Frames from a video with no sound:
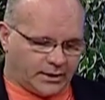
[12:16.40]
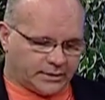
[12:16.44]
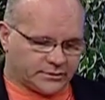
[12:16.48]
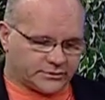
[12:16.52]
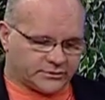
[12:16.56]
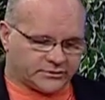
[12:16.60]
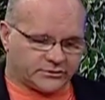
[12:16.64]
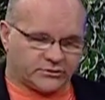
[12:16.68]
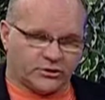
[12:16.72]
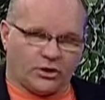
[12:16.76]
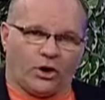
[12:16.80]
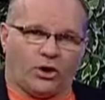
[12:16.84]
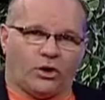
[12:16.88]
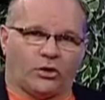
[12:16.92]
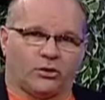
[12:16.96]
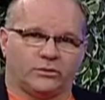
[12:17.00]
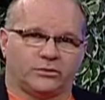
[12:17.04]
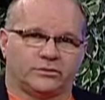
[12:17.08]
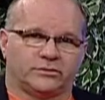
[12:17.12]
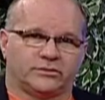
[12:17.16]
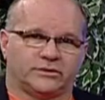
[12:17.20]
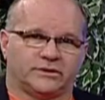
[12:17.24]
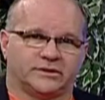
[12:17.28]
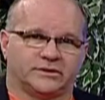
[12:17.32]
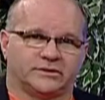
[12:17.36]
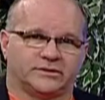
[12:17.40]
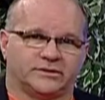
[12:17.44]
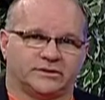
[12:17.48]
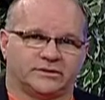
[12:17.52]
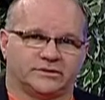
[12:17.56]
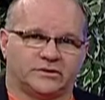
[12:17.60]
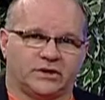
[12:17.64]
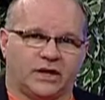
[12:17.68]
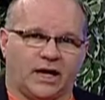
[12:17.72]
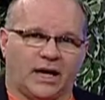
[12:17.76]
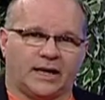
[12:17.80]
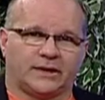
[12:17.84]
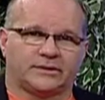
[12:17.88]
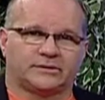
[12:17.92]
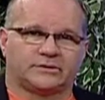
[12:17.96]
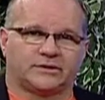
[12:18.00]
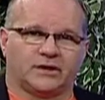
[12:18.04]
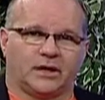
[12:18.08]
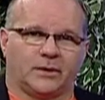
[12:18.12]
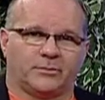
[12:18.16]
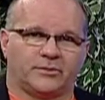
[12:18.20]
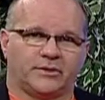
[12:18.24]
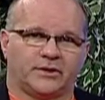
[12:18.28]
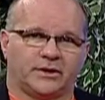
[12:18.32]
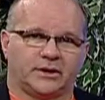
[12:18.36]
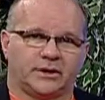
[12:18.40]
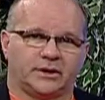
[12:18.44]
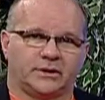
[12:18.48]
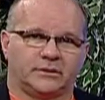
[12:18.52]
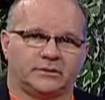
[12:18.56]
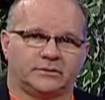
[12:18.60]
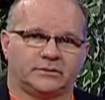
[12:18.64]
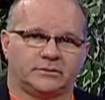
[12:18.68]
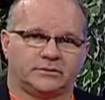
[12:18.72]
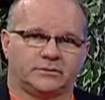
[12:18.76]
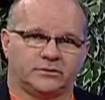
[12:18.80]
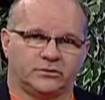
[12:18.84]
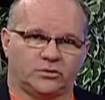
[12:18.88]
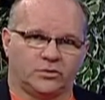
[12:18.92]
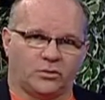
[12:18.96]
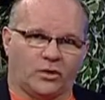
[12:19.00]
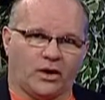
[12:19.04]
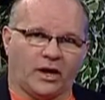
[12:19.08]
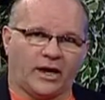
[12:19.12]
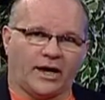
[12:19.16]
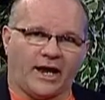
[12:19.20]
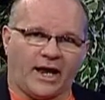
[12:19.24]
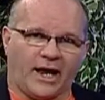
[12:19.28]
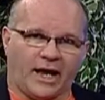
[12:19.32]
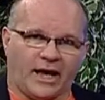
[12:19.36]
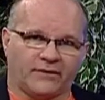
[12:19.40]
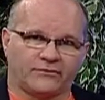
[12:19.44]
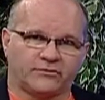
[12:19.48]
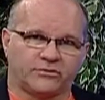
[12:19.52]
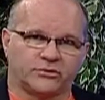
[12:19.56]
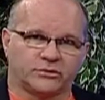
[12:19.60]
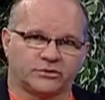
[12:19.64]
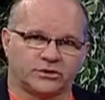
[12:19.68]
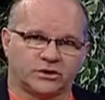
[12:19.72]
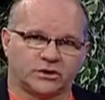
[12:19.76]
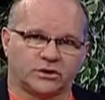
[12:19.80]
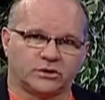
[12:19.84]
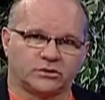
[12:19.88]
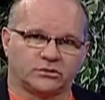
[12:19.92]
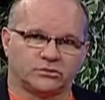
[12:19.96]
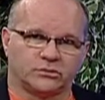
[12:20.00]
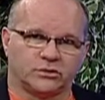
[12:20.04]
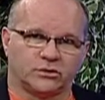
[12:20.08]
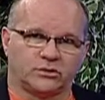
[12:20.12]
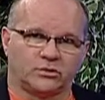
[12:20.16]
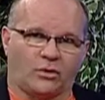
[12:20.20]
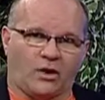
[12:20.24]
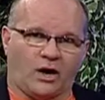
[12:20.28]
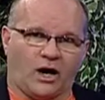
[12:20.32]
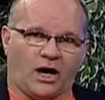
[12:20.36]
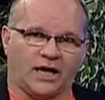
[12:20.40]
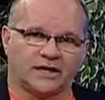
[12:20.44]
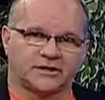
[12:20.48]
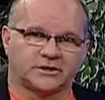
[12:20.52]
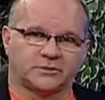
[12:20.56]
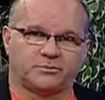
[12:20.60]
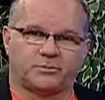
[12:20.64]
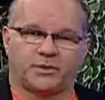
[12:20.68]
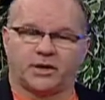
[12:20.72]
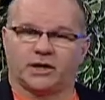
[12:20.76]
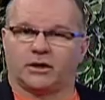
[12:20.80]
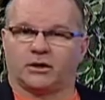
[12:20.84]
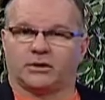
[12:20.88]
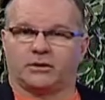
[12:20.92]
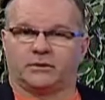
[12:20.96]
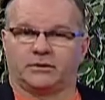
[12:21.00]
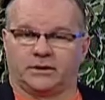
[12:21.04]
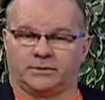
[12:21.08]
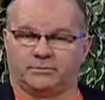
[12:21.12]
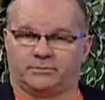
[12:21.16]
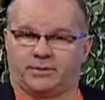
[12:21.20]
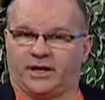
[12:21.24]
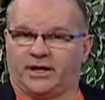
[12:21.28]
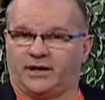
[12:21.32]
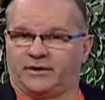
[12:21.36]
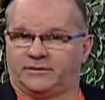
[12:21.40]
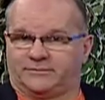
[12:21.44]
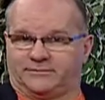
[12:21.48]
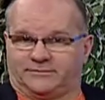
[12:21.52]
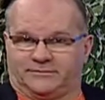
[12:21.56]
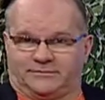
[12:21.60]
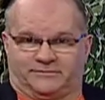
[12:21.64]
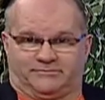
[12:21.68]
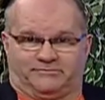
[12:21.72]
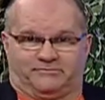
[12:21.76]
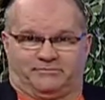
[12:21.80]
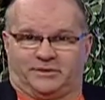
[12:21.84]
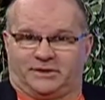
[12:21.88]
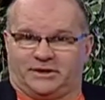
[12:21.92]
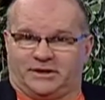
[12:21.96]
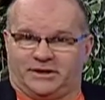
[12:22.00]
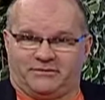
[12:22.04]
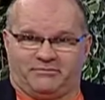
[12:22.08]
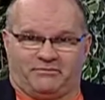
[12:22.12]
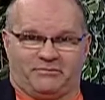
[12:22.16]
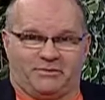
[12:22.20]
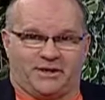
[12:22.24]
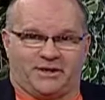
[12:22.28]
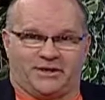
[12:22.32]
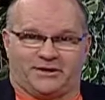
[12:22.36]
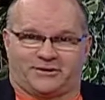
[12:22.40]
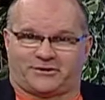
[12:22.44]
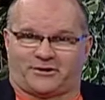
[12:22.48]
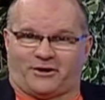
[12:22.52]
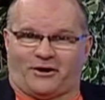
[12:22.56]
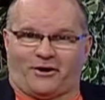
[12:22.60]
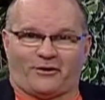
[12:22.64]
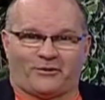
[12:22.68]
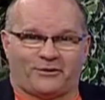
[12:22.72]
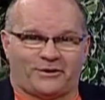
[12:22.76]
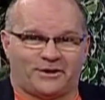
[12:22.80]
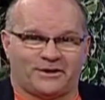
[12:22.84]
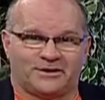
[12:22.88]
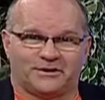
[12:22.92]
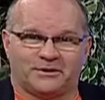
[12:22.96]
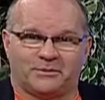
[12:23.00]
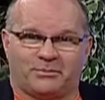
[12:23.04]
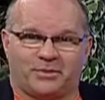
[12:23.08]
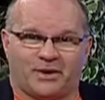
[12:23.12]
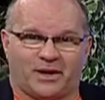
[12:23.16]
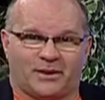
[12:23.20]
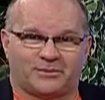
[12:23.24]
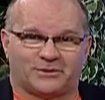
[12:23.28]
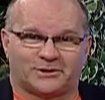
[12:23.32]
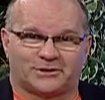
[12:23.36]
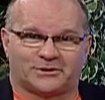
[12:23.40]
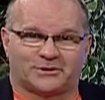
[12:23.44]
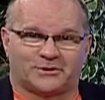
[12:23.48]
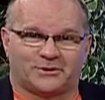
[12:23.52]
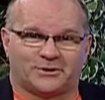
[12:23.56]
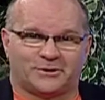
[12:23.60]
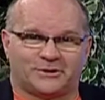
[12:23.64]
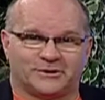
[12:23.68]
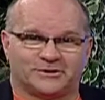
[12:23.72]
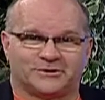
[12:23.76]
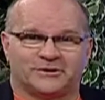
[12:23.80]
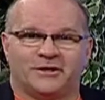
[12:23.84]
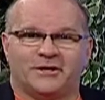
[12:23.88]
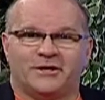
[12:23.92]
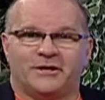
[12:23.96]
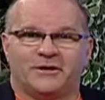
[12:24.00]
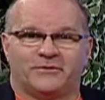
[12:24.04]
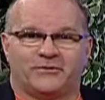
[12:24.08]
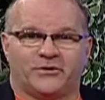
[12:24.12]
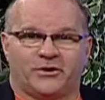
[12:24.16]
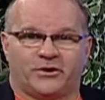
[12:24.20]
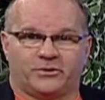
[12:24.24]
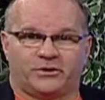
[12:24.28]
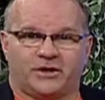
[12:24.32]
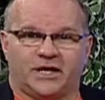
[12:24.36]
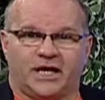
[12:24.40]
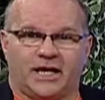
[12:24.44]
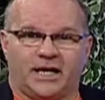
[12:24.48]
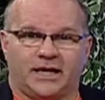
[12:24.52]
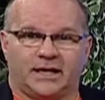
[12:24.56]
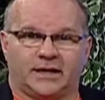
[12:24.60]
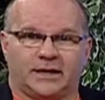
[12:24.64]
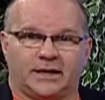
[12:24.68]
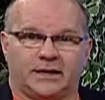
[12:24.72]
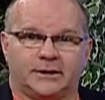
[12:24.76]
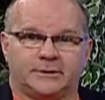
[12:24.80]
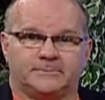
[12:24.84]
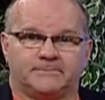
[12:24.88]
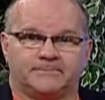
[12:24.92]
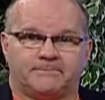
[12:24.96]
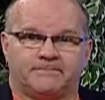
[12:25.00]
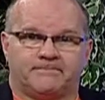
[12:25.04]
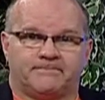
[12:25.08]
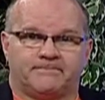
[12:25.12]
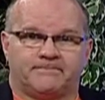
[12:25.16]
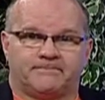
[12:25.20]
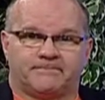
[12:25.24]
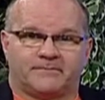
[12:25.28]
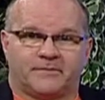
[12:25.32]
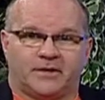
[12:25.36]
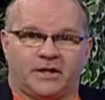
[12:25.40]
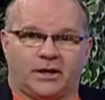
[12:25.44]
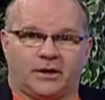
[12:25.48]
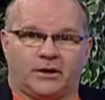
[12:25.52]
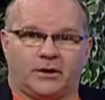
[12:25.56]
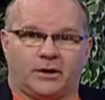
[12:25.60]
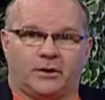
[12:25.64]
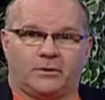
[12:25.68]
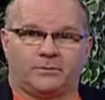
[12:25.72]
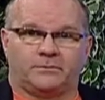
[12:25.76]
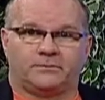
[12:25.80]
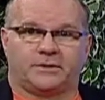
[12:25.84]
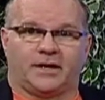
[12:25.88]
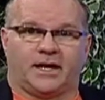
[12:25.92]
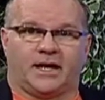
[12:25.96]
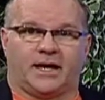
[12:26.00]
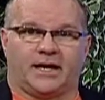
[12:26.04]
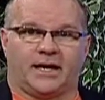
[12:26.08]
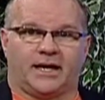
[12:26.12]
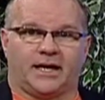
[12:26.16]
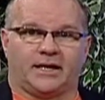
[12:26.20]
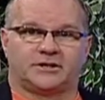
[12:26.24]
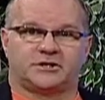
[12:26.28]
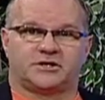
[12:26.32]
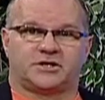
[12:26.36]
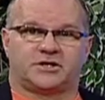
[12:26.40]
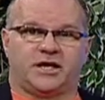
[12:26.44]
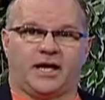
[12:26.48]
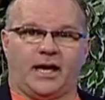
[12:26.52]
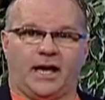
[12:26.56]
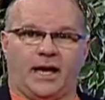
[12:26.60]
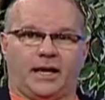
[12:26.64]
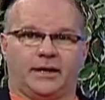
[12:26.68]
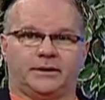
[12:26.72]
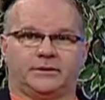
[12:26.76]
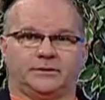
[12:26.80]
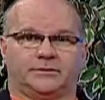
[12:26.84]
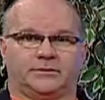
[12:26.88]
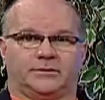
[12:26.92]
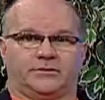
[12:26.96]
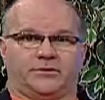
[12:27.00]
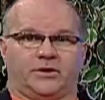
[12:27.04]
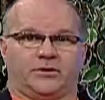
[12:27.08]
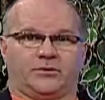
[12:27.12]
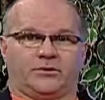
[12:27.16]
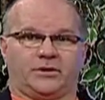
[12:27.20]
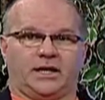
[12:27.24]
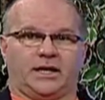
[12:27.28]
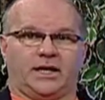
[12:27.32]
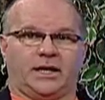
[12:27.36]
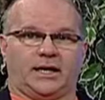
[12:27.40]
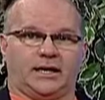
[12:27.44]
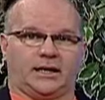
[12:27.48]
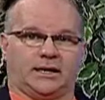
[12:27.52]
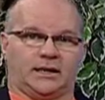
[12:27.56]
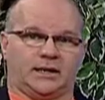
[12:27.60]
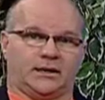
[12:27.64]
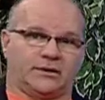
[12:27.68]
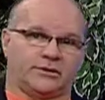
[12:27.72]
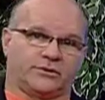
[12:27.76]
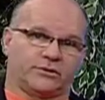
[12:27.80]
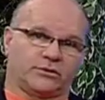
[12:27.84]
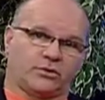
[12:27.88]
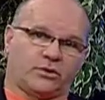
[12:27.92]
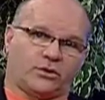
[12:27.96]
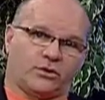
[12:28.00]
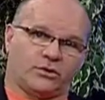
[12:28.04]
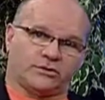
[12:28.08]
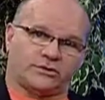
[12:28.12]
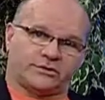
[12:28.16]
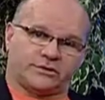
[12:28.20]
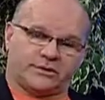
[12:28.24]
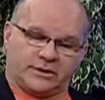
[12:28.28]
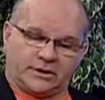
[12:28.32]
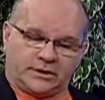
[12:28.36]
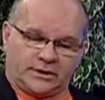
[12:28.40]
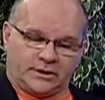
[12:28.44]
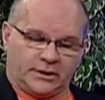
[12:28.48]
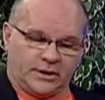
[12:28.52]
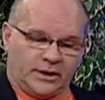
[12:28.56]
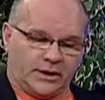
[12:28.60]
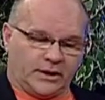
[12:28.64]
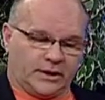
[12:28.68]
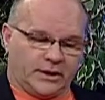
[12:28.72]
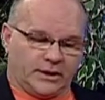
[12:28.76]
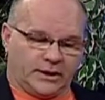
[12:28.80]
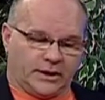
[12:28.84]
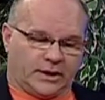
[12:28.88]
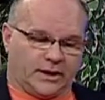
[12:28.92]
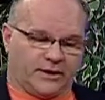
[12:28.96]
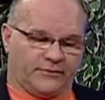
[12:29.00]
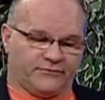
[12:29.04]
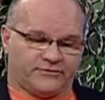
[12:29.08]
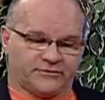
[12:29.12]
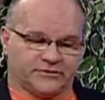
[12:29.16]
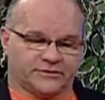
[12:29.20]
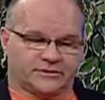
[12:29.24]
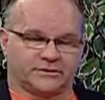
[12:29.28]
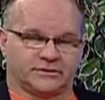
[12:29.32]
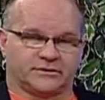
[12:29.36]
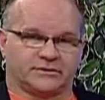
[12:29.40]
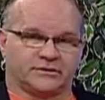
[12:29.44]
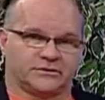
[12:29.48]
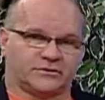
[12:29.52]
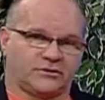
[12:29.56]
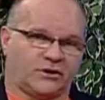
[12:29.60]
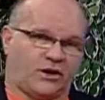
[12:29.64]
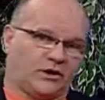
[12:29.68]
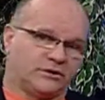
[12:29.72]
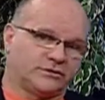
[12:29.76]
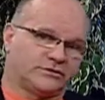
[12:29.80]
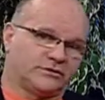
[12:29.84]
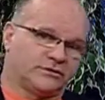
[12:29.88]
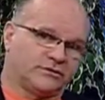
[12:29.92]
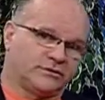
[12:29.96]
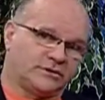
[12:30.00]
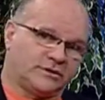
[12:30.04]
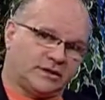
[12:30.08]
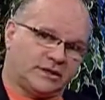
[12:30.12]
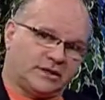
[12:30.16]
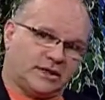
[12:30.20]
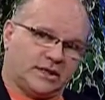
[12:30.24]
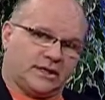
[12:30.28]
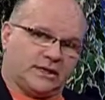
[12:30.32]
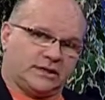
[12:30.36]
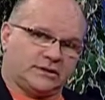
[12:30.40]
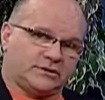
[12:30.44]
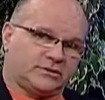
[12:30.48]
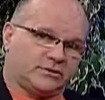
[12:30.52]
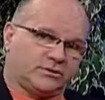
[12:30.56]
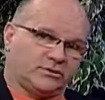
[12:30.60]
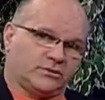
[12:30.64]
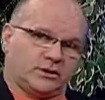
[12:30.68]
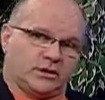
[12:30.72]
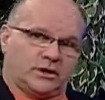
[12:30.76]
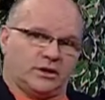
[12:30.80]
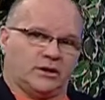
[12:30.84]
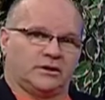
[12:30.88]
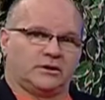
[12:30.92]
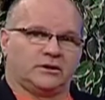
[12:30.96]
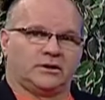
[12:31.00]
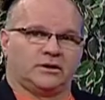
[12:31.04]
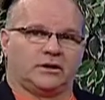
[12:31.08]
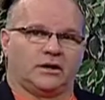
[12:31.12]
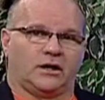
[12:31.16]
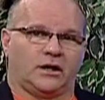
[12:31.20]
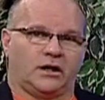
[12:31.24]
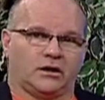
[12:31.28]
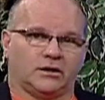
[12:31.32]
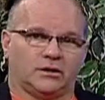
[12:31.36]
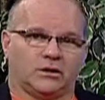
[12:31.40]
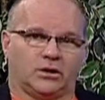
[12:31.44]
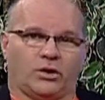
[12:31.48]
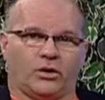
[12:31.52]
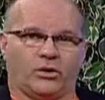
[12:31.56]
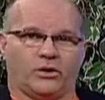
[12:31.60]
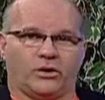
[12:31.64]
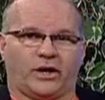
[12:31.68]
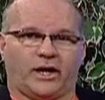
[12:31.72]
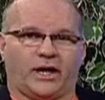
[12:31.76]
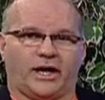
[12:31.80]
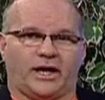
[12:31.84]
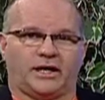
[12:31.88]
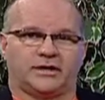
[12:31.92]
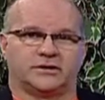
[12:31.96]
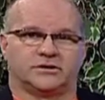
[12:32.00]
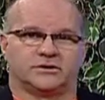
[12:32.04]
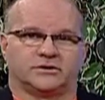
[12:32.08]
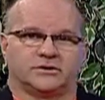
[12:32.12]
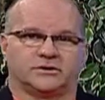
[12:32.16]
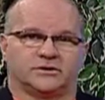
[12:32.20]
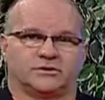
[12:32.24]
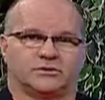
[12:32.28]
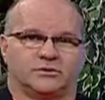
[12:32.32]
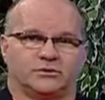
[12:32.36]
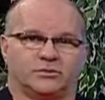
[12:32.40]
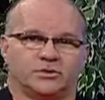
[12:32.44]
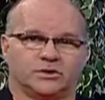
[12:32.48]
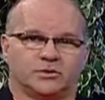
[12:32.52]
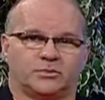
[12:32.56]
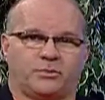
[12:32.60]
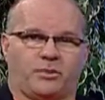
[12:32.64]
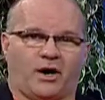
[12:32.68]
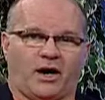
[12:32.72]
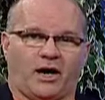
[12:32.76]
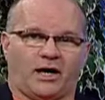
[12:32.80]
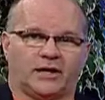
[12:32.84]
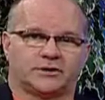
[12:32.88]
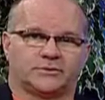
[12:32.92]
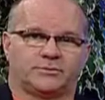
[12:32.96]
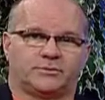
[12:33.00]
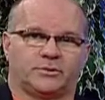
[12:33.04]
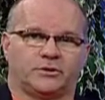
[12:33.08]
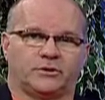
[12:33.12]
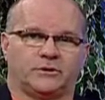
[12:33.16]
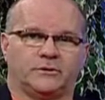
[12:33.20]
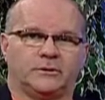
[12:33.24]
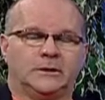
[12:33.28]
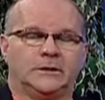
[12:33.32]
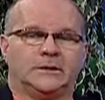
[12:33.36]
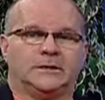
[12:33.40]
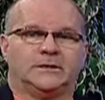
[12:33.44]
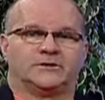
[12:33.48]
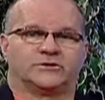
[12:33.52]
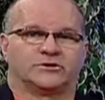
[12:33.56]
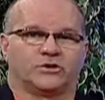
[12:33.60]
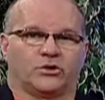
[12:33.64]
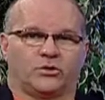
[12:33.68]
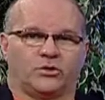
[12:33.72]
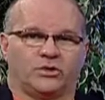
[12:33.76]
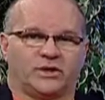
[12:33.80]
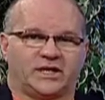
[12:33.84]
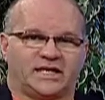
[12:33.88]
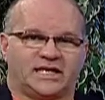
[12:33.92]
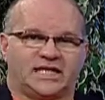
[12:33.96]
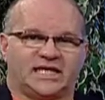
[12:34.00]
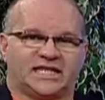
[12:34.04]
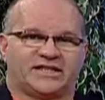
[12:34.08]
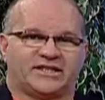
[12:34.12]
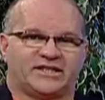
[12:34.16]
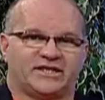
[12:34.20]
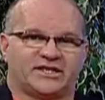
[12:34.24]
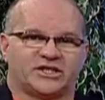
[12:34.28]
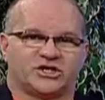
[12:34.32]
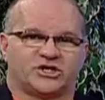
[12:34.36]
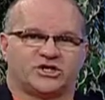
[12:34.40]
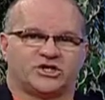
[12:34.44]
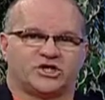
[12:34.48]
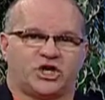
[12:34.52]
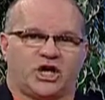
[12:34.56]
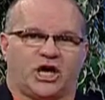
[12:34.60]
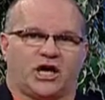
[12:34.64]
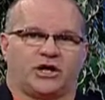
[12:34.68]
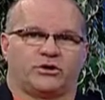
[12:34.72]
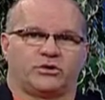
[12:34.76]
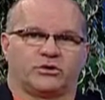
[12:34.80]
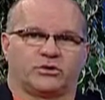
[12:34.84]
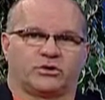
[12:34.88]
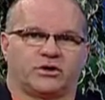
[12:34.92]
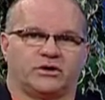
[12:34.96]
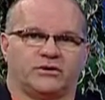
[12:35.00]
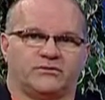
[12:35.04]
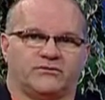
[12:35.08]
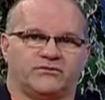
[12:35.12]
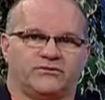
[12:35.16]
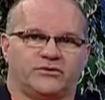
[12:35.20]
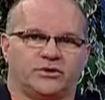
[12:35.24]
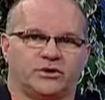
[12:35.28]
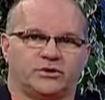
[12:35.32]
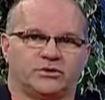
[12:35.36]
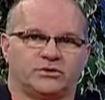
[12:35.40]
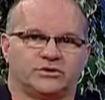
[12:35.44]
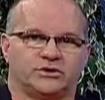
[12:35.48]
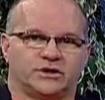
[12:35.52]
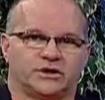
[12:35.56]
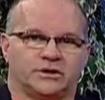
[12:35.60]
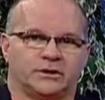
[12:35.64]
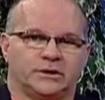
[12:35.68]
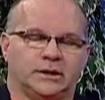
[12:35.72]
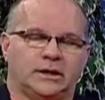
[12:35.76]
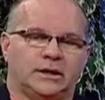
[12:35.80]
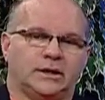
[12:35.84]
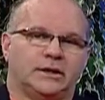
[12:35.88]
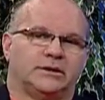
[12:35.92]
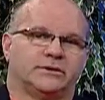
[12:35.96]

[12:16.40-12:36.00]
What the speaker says: So this is not something you want to have your children watch, but believe me, it's already in the public schools. They're getting it, you know, at age 10, they're getting it. And of course, the emphasis is also to get it to a lower age and as soon as possible, so we get this gender confusion.